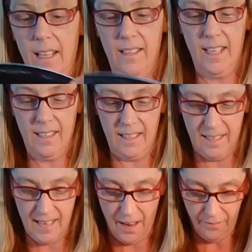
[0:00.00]
that 6 is
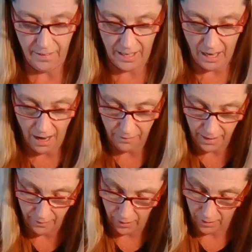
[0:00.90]
definitely off
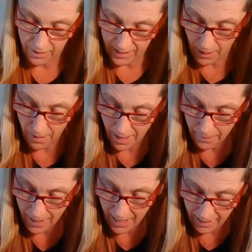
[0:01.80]
level. See what I
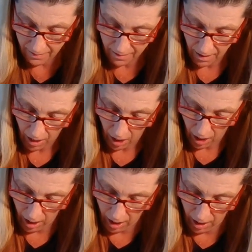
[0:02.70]
mean?
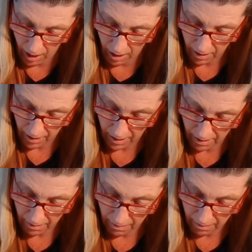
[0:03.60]
Uh,
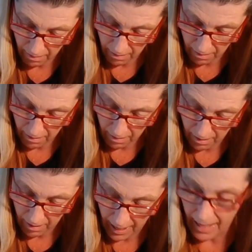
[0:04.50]

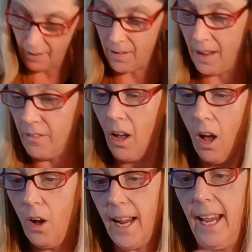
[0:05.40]
and that 5.
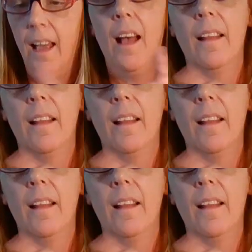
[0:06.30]
Okay,